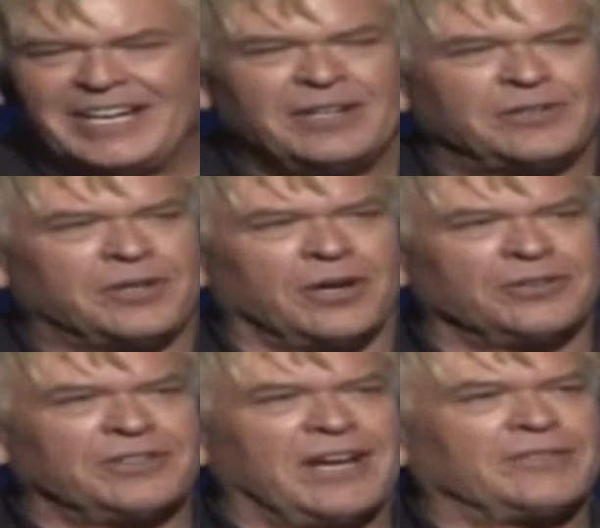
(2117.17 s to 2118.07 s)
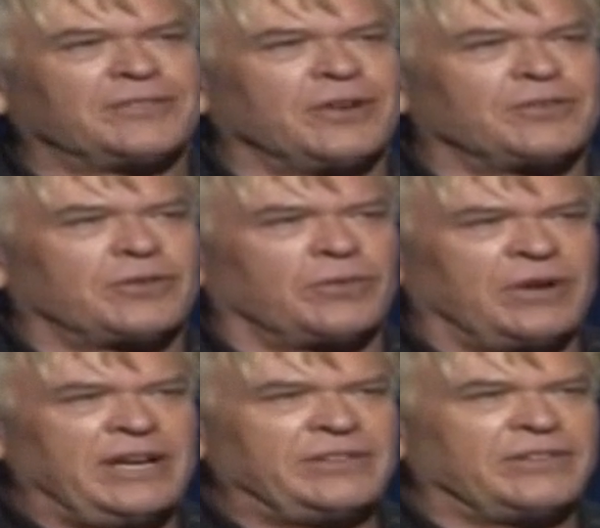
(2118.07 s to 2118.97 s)
Turns out there's a
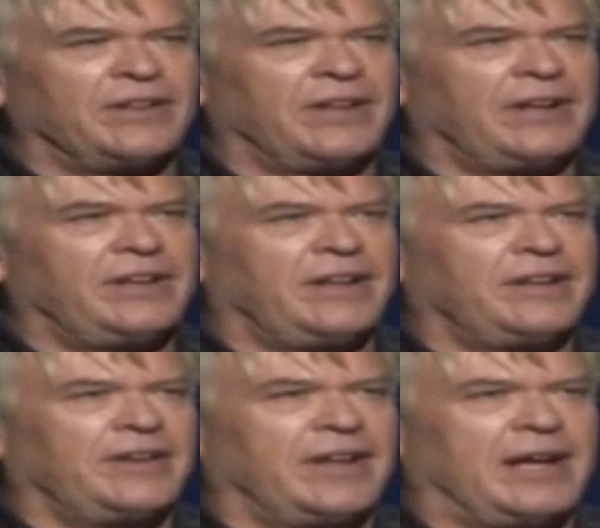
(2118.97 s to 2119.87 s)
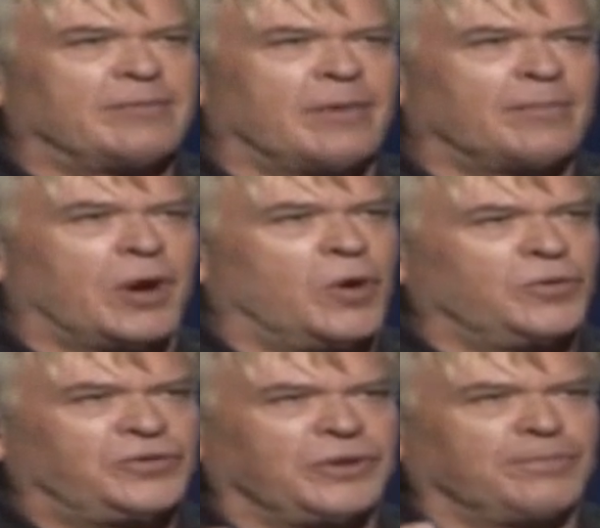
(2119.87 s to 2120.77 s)
reason they didn't name them
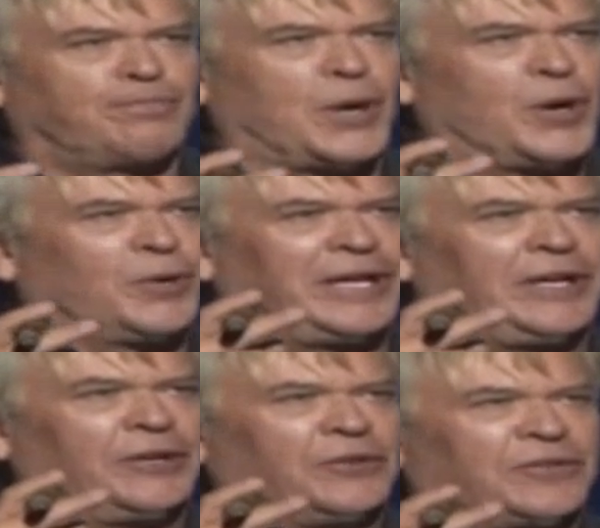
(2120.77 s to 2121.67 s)
ocean ponies.